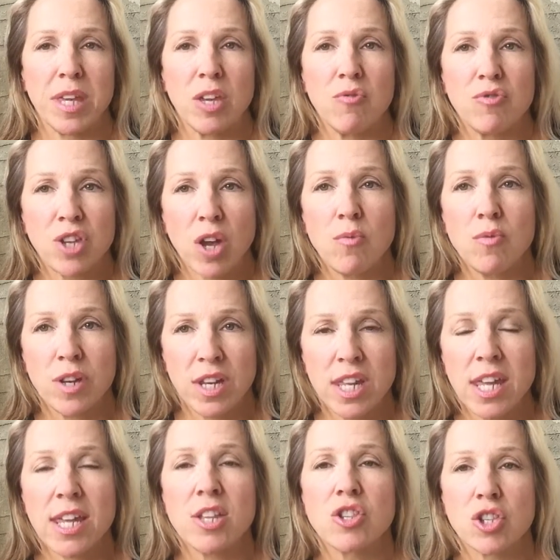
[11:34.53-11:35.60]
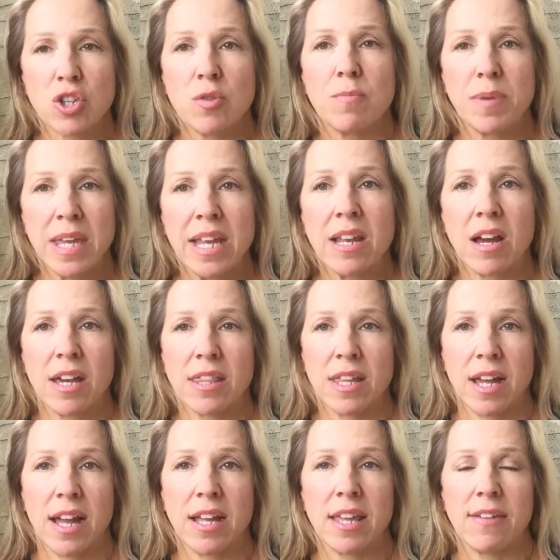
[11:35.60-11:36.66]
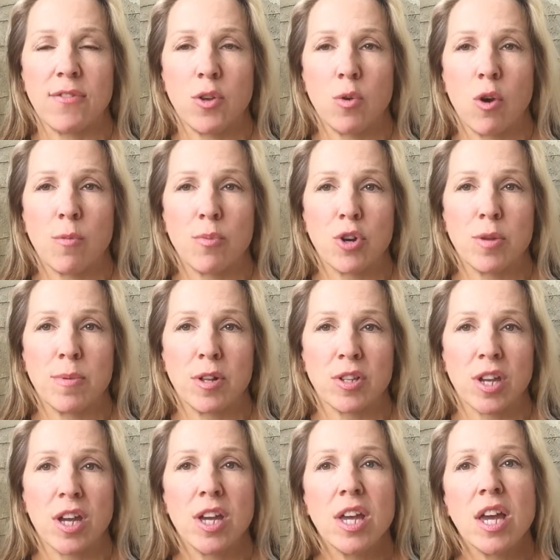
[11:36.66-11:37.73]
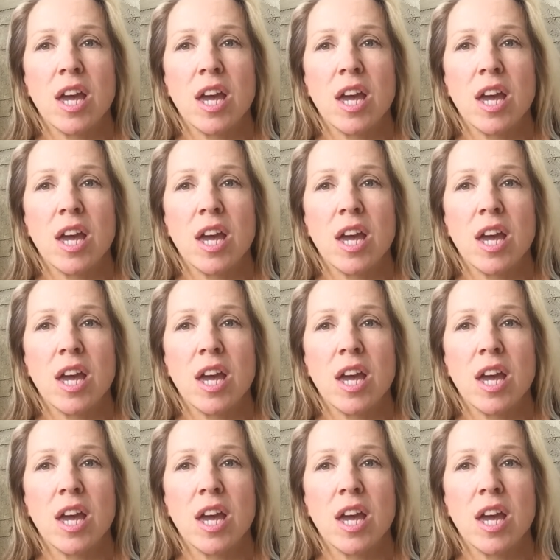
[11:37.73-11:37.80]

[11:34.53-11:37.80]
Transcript: you don't need to be like that if you are a bodybuilder.